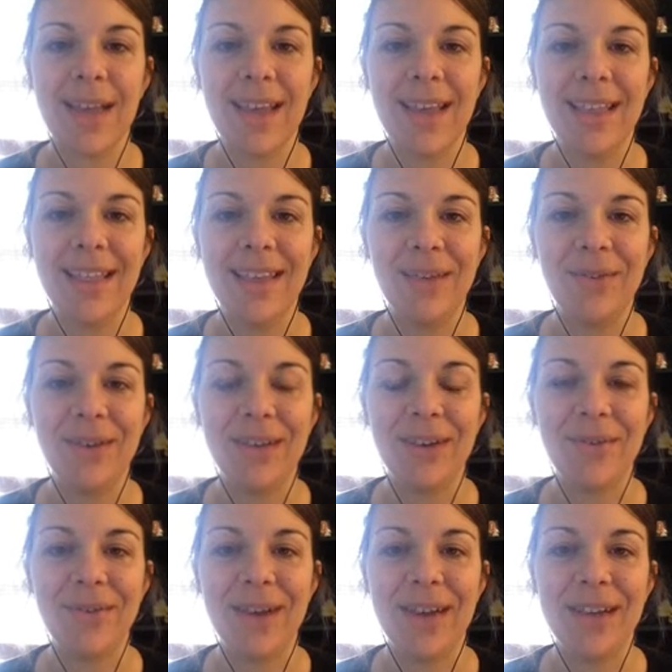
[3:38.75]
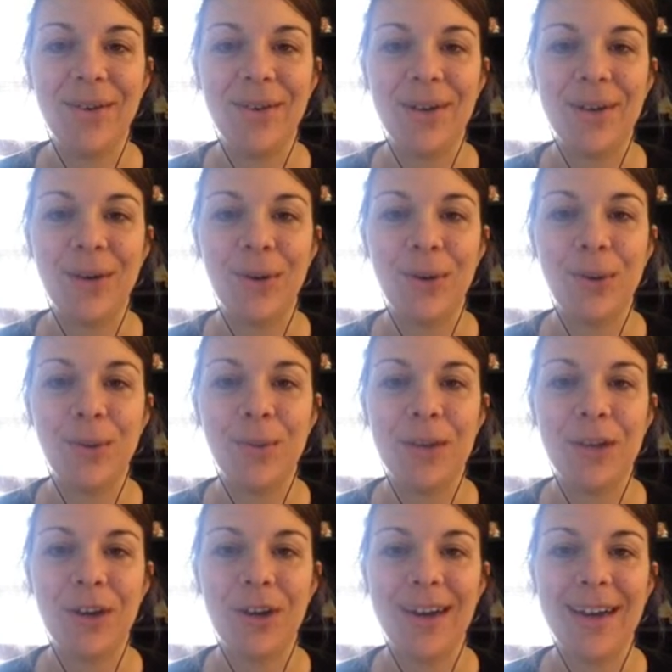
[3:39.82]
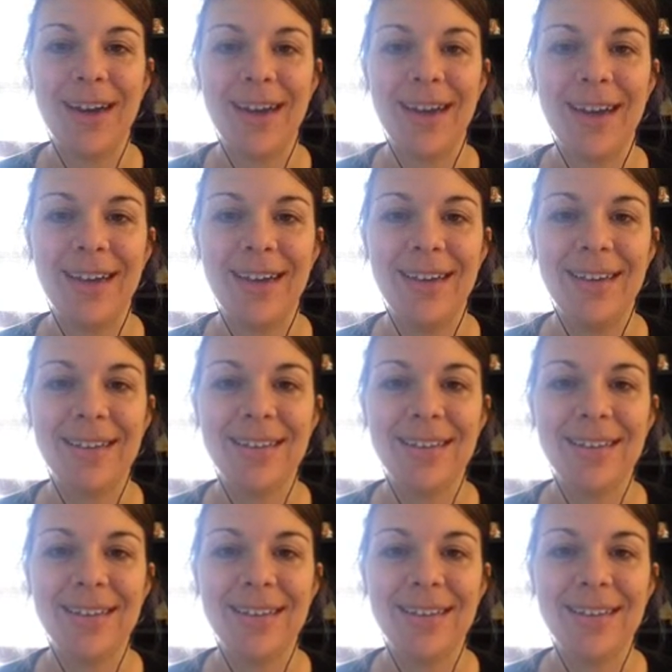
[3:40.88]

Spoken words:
And then when you're ready, you can open your eyes.